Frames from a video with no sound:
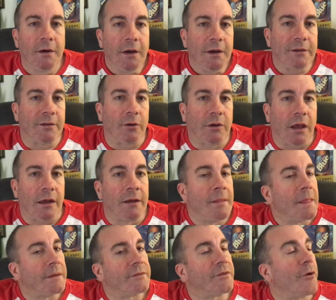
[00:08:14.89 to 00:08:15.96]
it's okay.
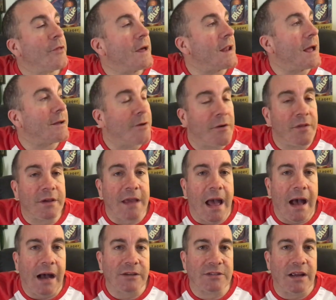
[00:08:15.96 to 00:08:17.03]
So then I go to the
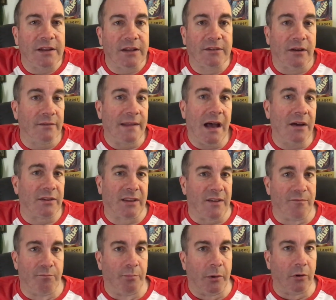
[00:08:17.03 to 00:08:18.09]
cash, and now they
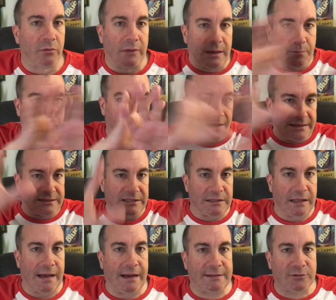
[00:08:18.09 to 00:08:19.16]
built like
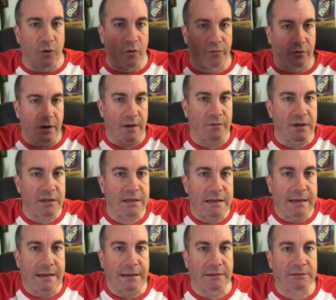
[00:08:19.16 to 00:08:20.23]
plexiglass over
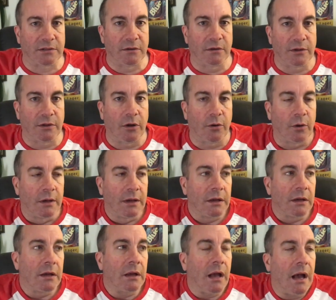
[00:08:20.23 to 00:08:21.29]
everything, so, you know.
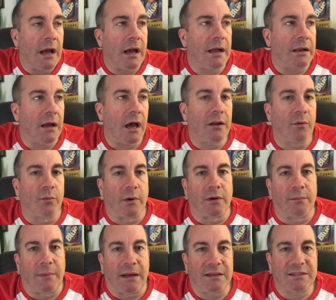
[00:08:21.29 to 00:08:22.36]
And I don't wear
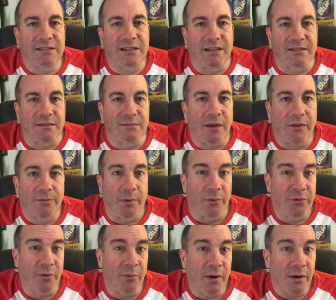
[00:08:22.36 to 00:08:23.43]
a mask, because I'm not supposed
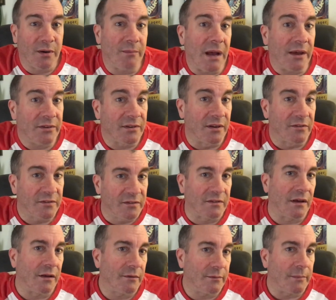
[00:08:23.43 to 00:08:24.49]
to wear a mask, because
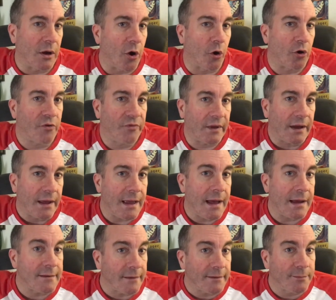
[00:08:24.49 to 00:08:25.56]
my heart thing I
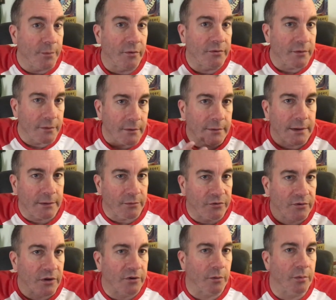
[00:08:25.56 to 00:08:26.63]
had, not supposed to like
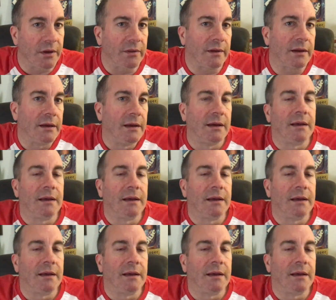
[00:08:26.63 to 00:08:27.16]
restrict your breathing.